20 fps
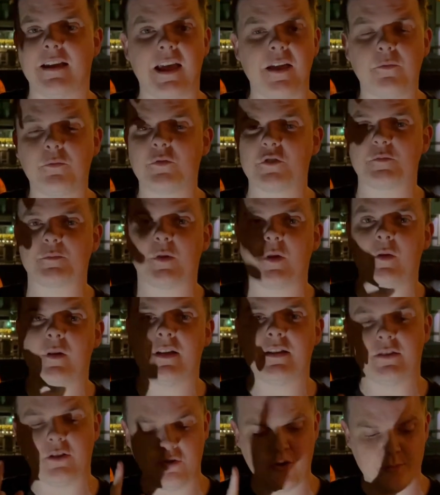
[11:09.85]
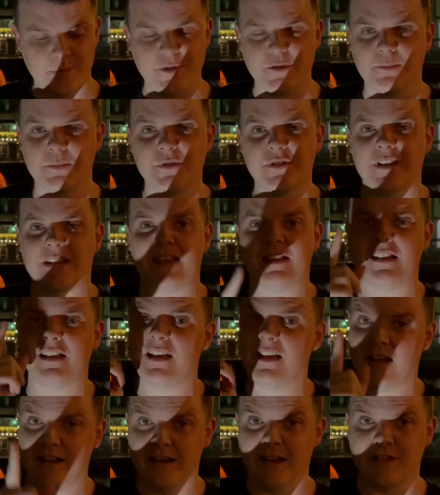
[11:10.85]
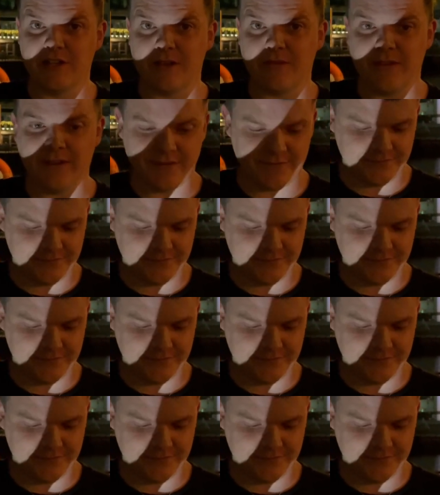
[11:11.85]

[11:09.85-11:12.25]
Everyone's bloated. There could be some sick. Let's have it.